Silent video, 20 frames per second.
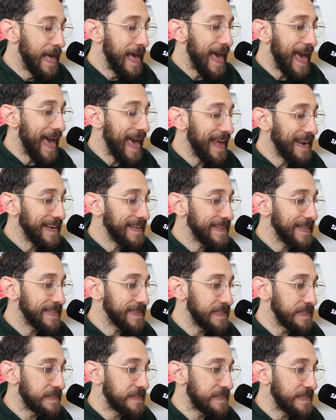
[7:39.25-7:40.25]
adding that
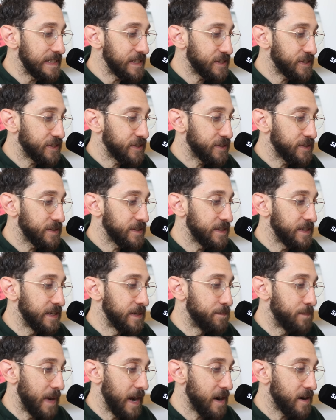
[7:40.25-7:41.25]
the sitch in
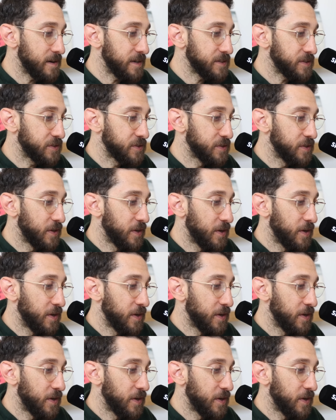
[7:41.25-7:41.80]
Paris